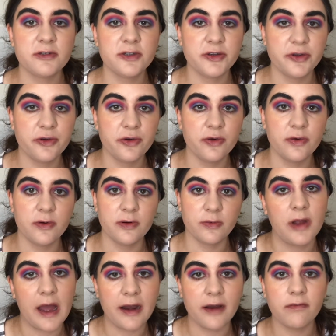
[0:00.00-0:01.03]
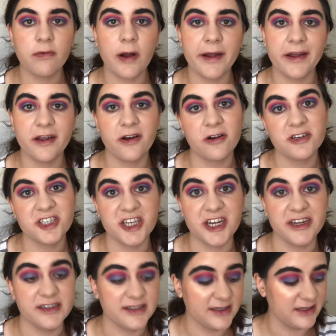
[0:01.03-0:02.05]
2 kind of whiter
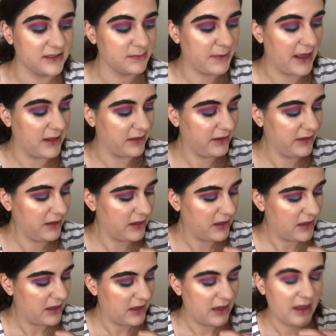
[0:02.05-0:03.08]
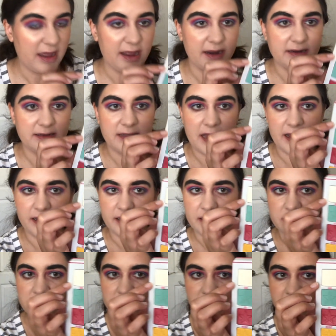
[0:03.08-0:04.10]
shades in this palette, and that
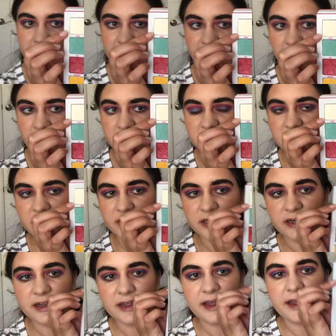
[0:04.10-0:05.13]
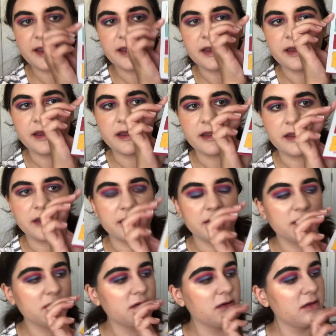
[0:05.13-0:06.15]
is Virgin
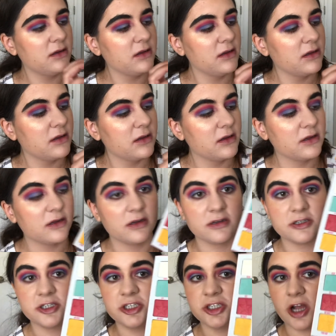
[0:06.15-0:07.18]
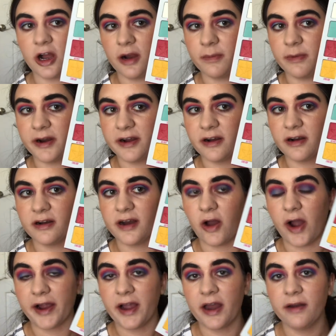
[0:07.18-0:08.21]
and Jawbreaker. Now
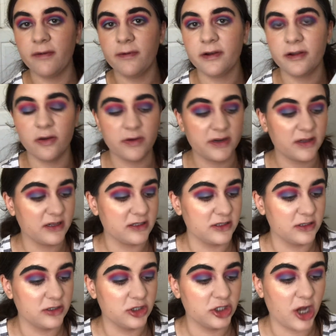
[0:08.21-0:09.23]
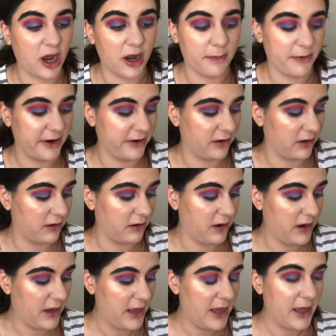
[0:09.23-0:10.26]
I kind of want to go into this Jawbreaker
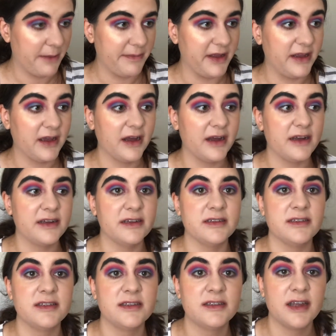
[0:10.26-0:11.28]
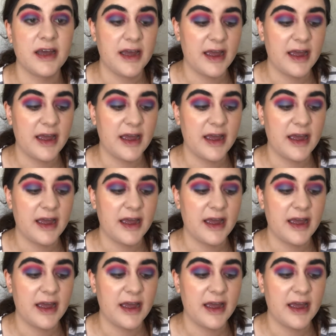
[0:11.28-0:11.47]
because